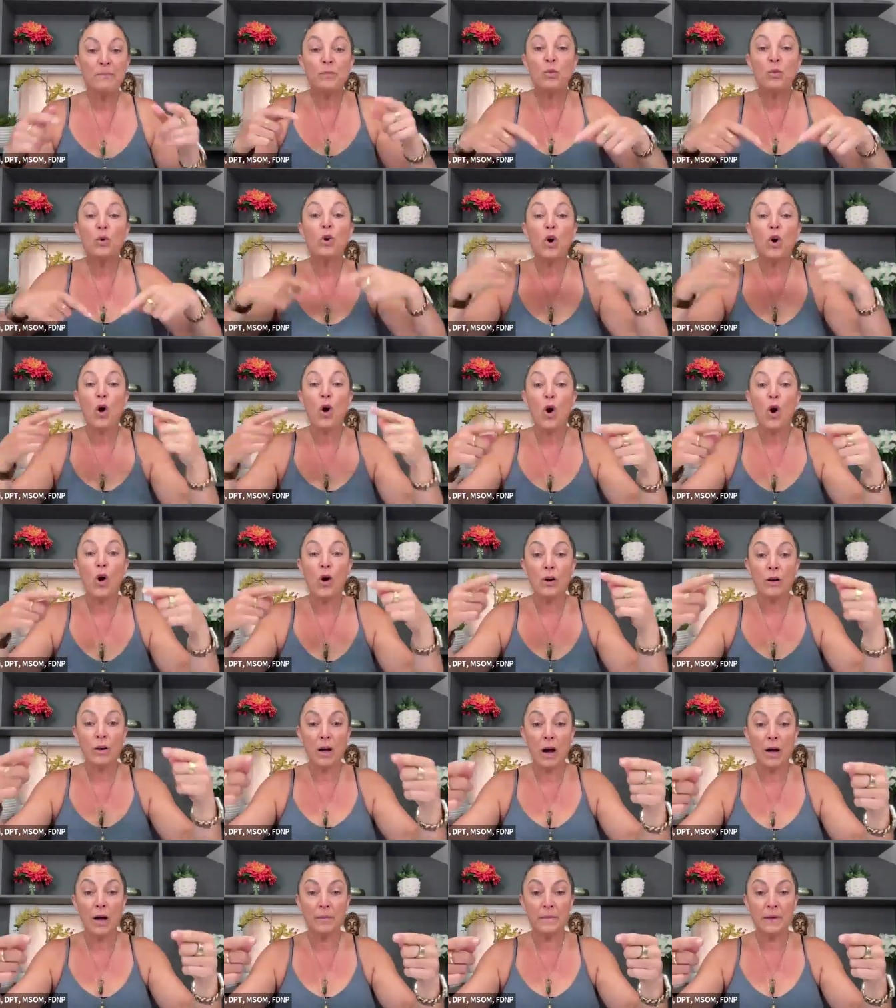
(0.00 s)
We're
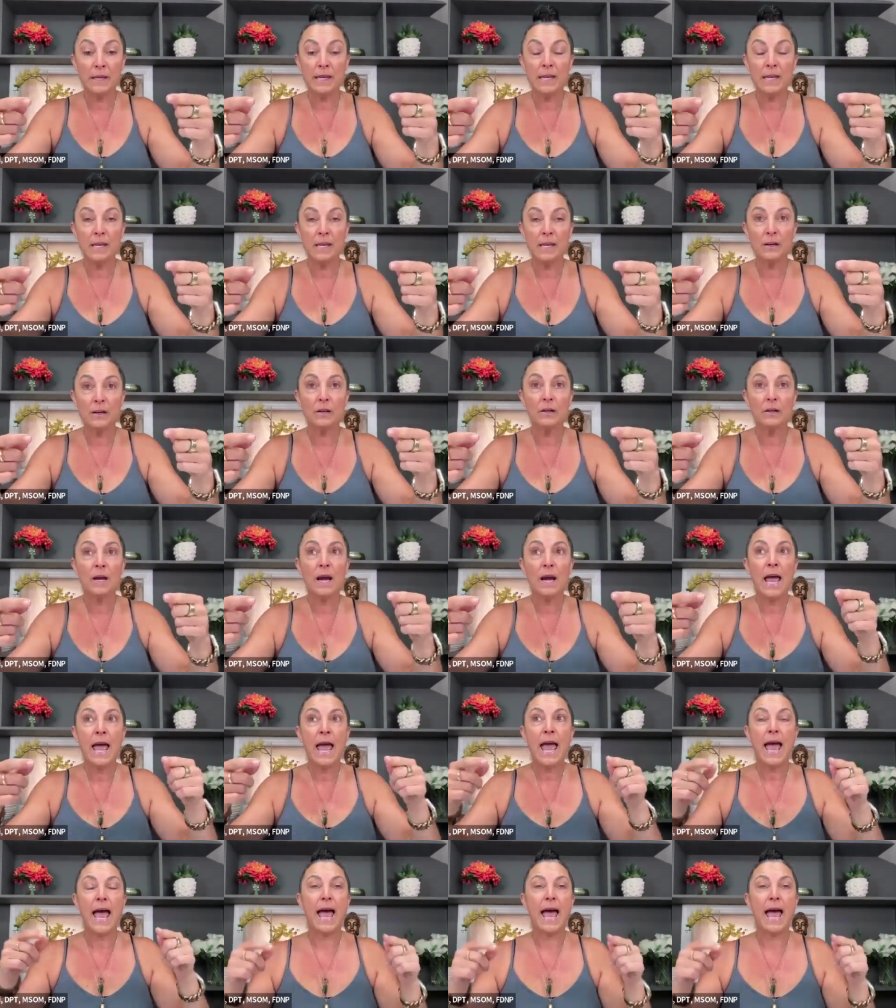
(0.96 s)
all coming here
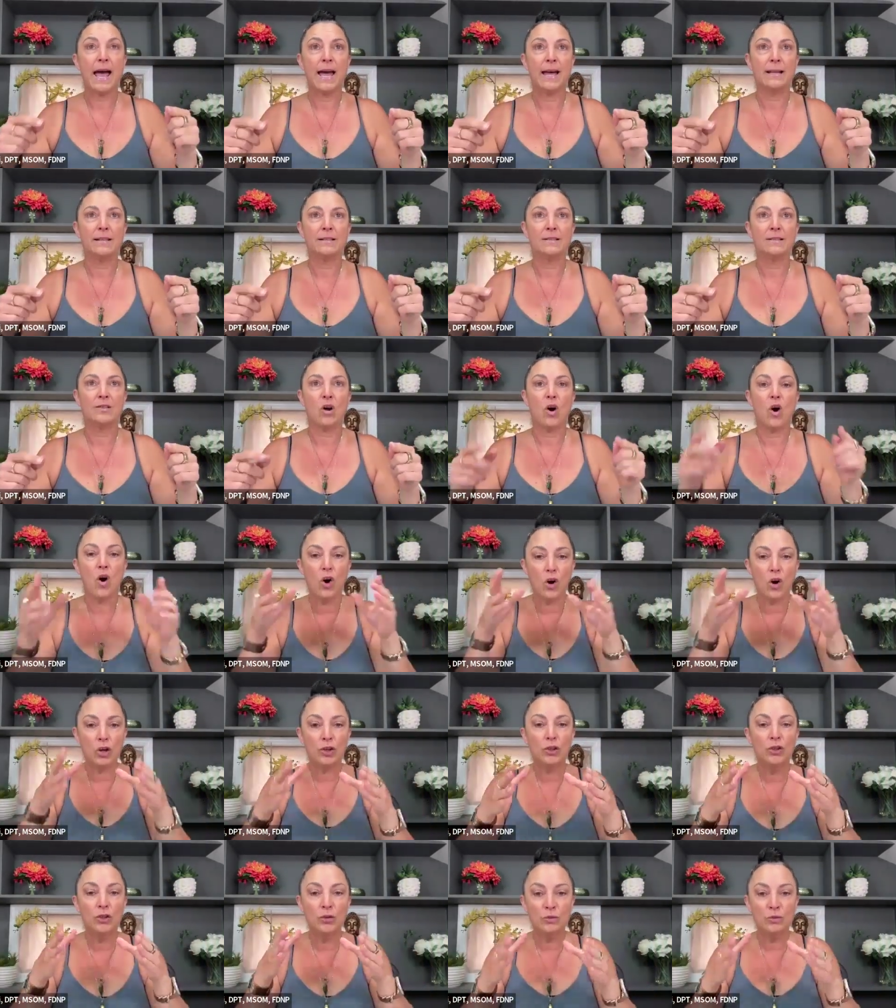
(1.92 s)
as
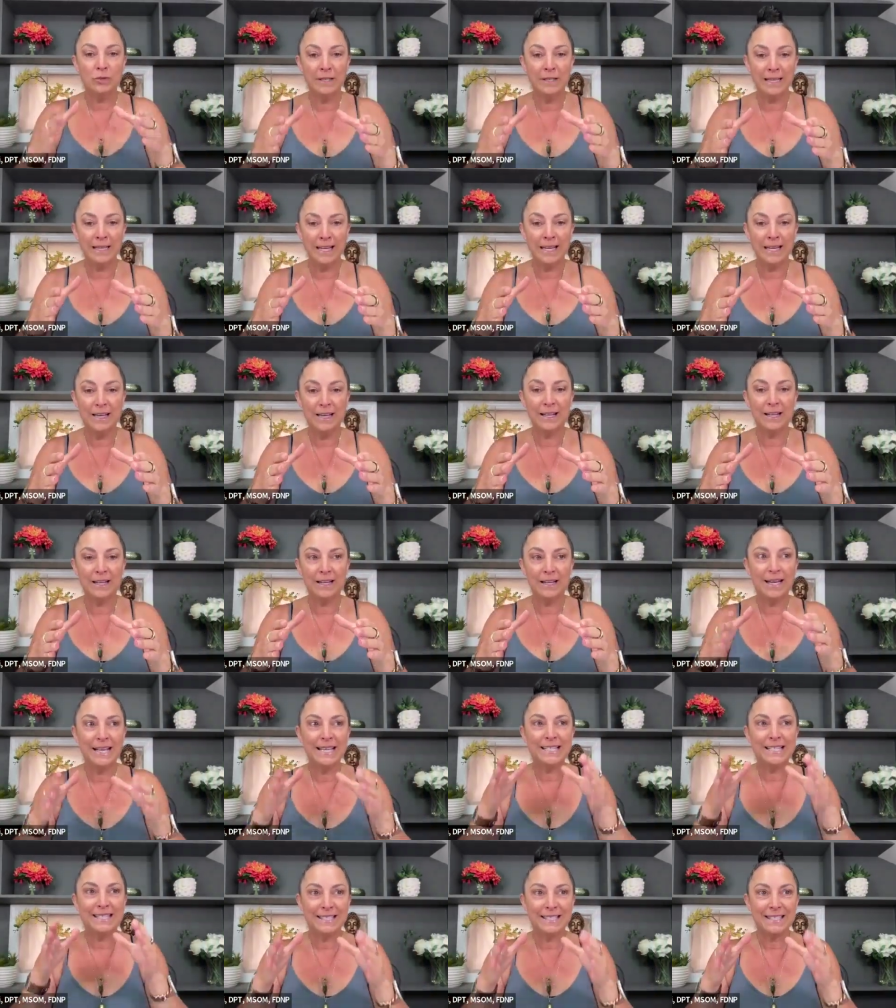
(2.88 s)
our unique
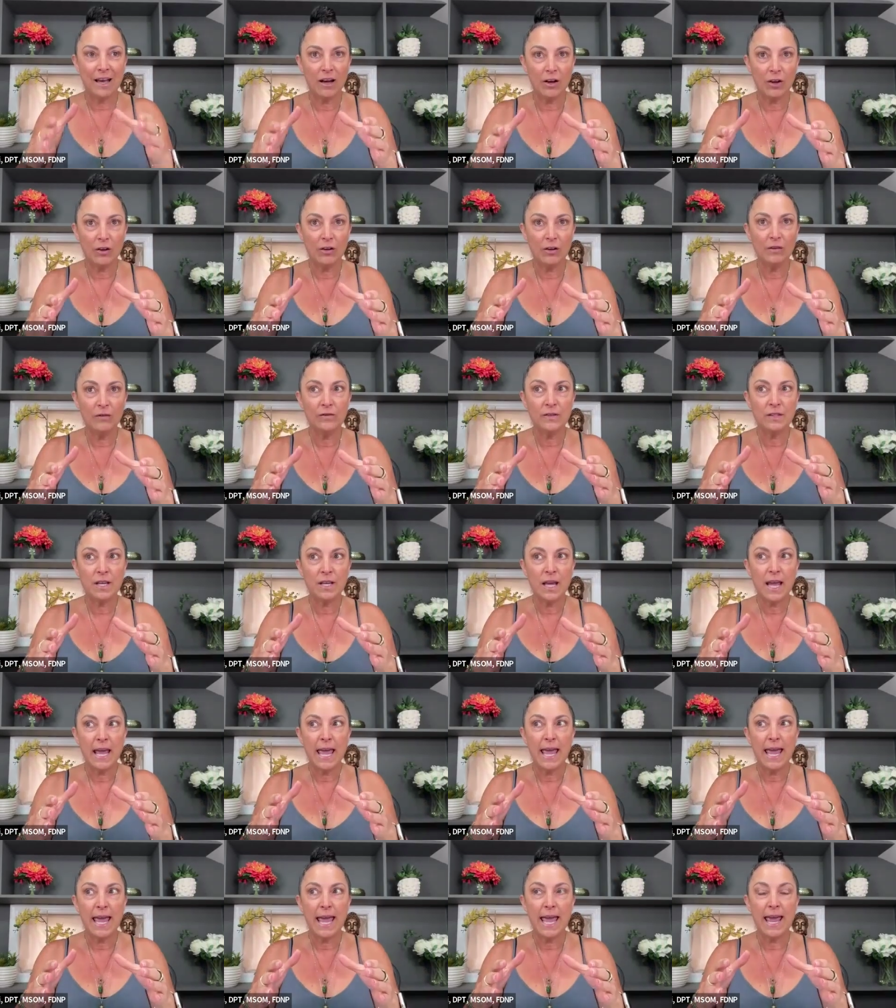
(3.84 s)
selves,
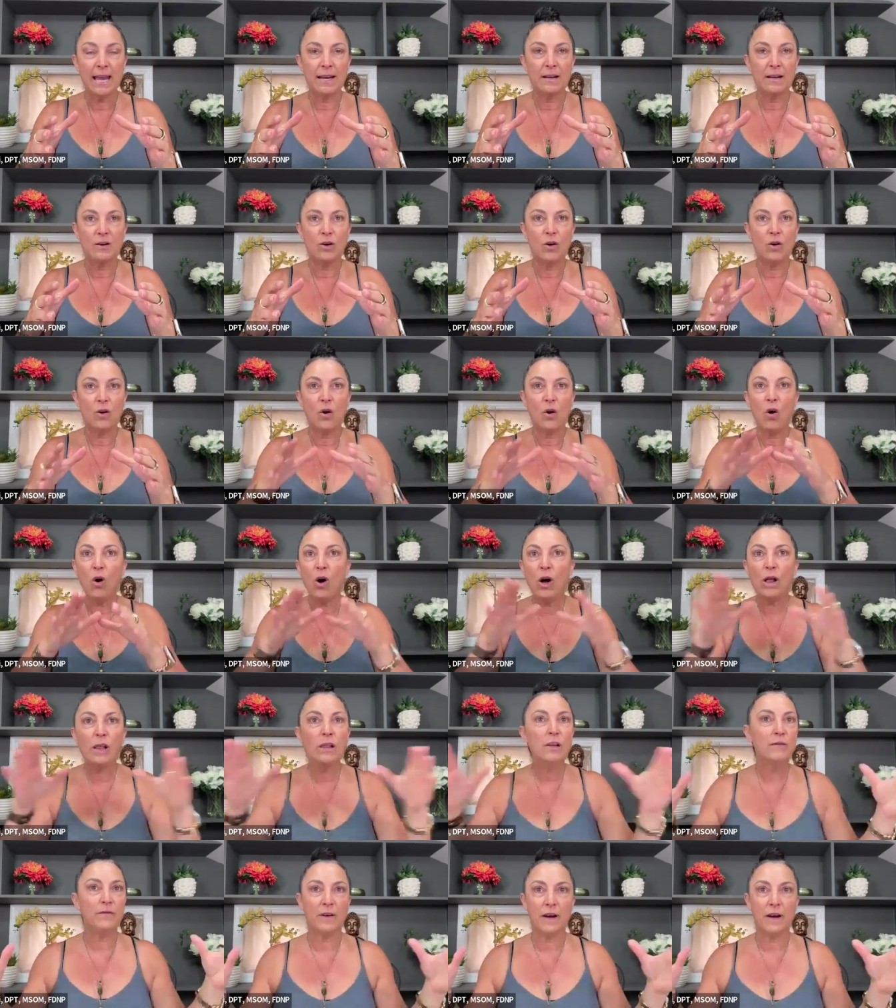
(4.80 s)
and
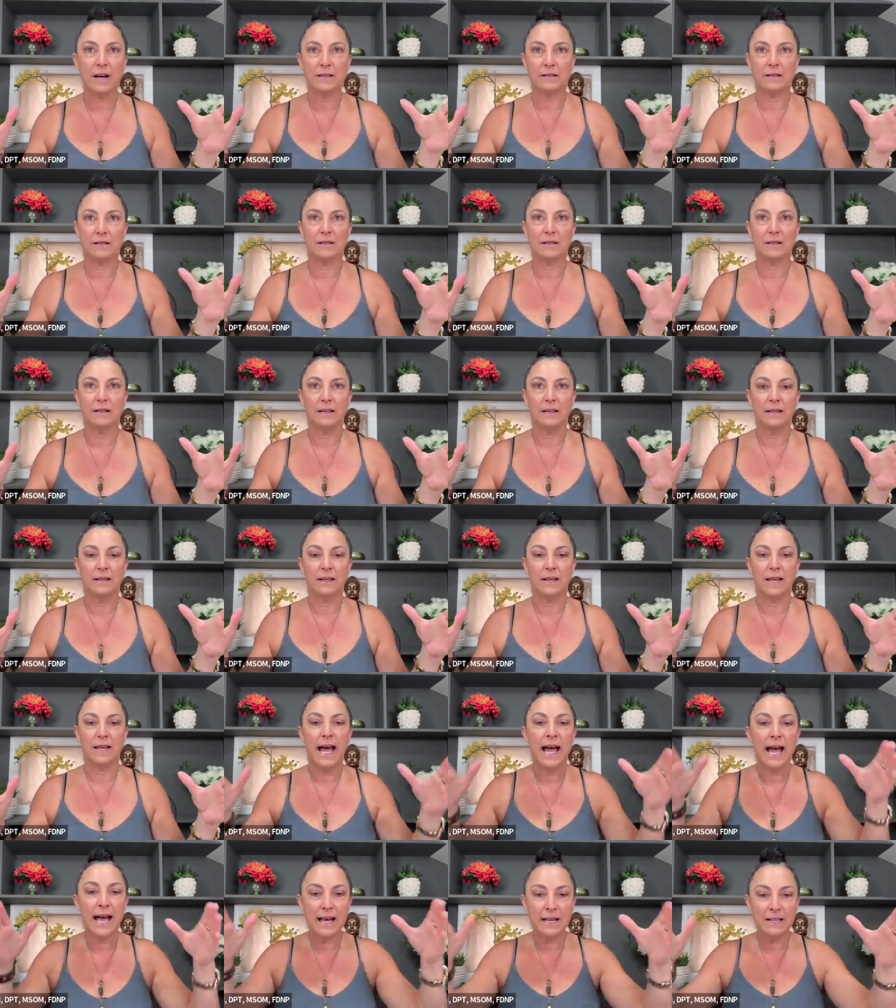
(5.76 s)
all of us
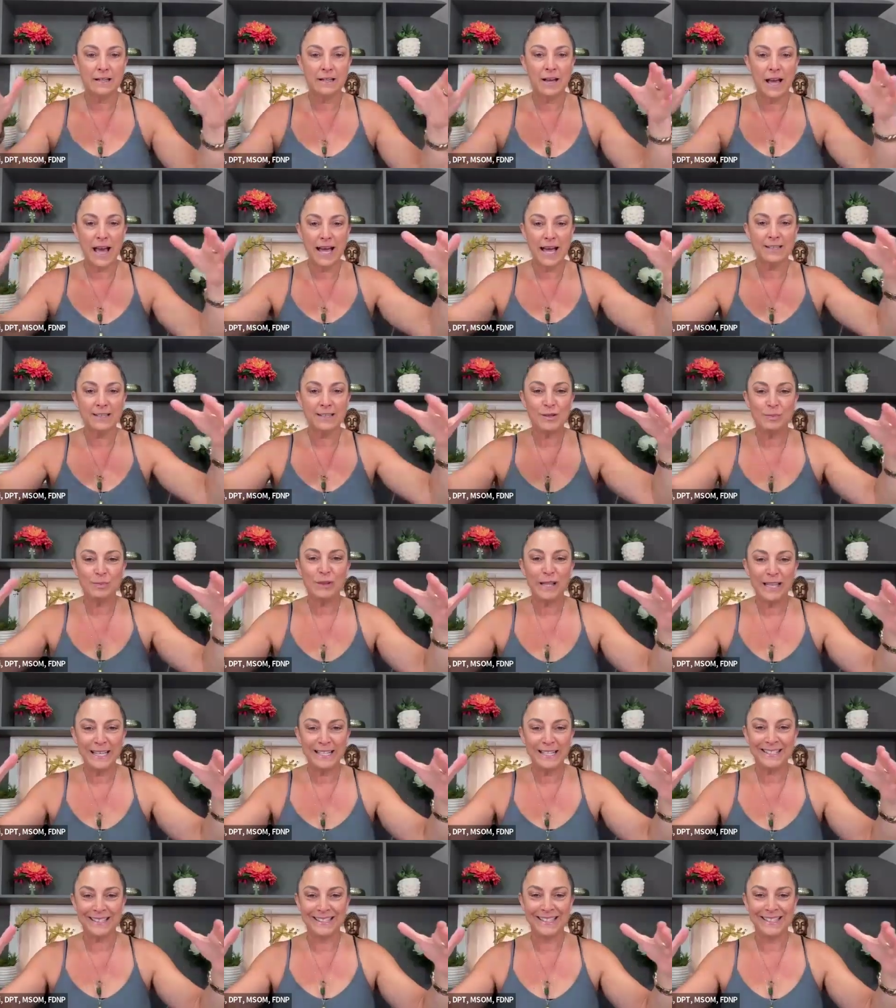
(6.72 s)
has a
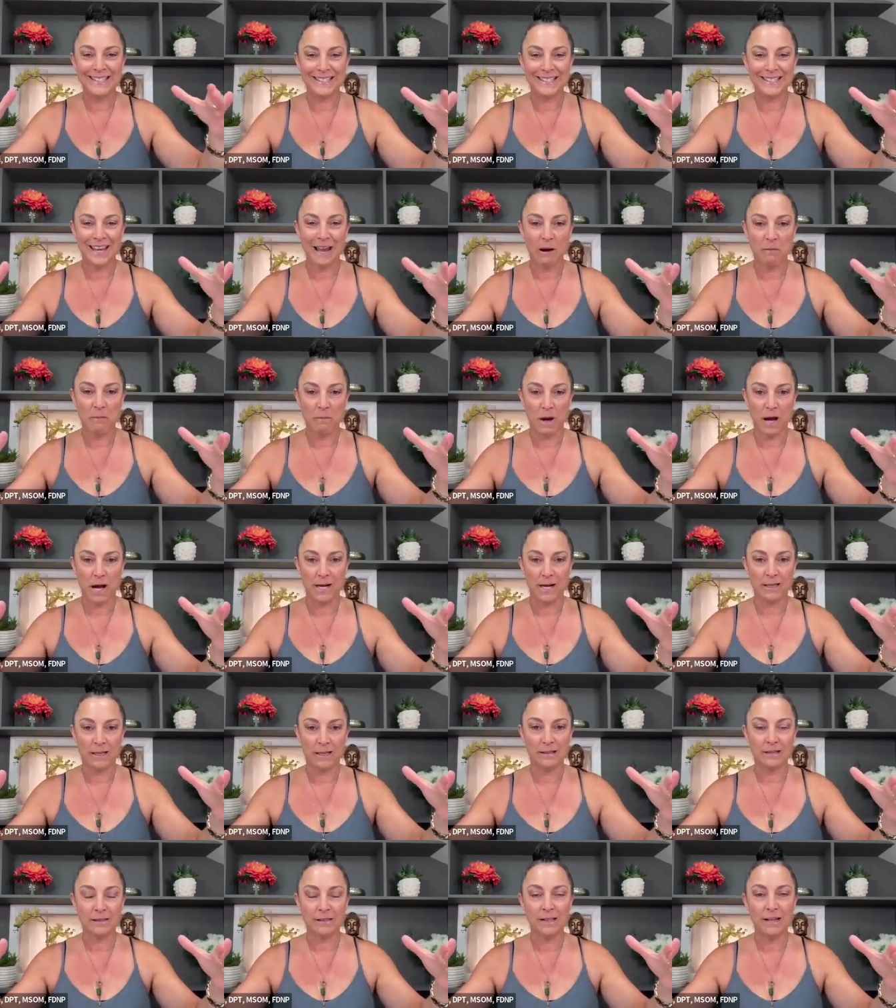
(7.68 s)
place in the
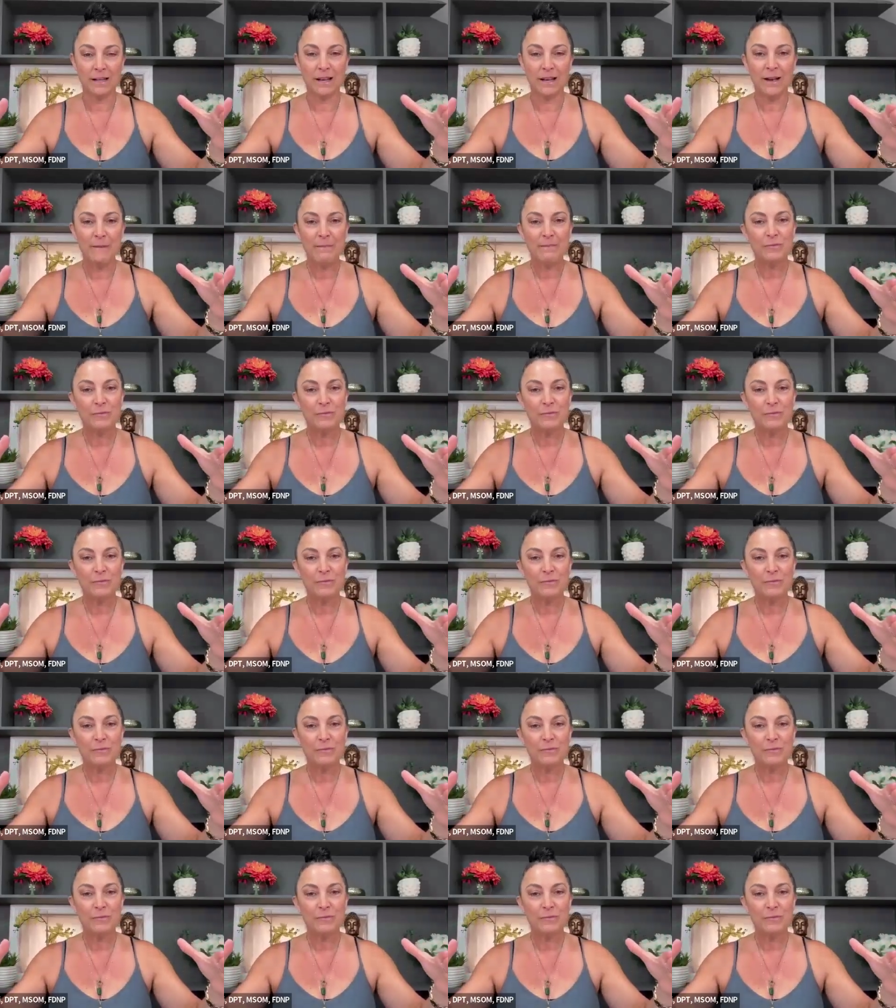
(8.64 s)
sandbox,